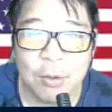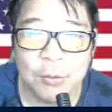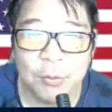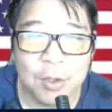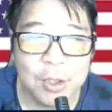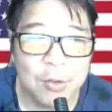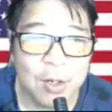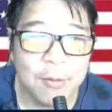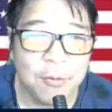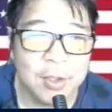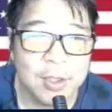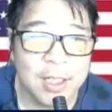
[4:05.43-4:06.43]

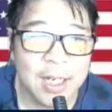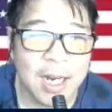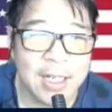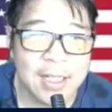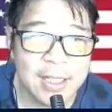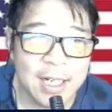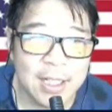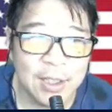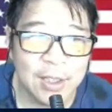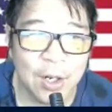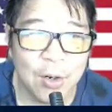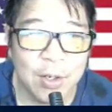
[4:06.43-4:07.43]
frustrated. frustrated. I set a
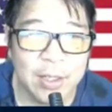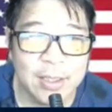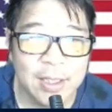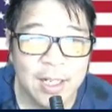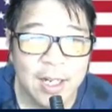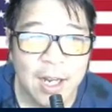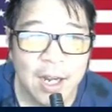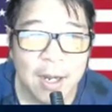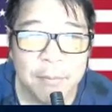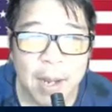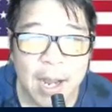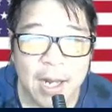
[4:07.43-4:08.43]
go as a
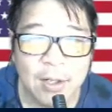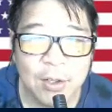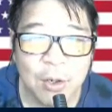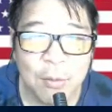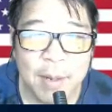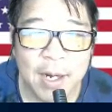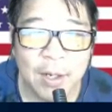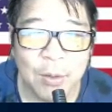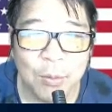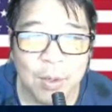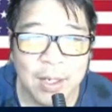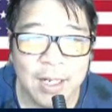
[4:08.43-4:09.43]
batter no matter
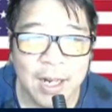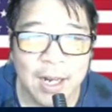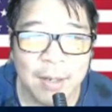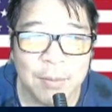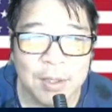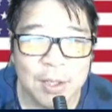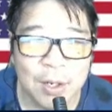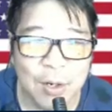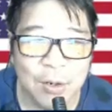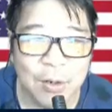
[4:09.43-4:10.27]
what. I'm so